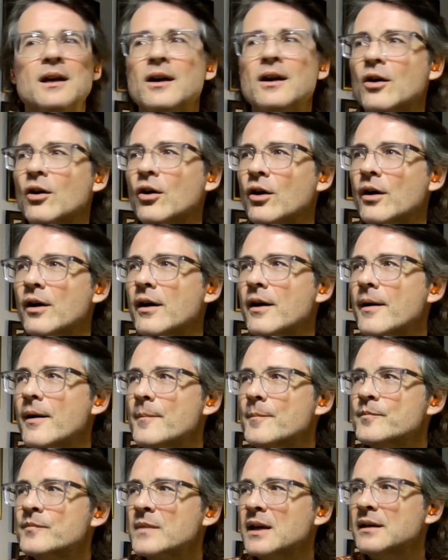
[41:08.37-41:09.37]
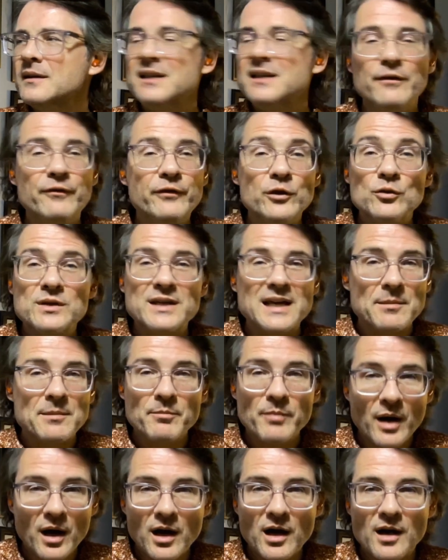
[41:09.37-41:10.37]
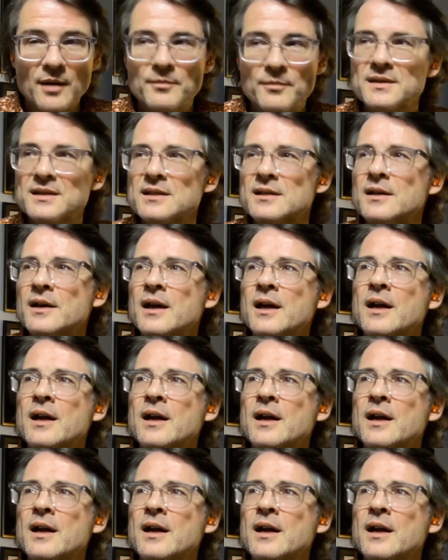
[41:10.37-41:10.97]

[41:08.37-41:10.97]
or defusing bombs,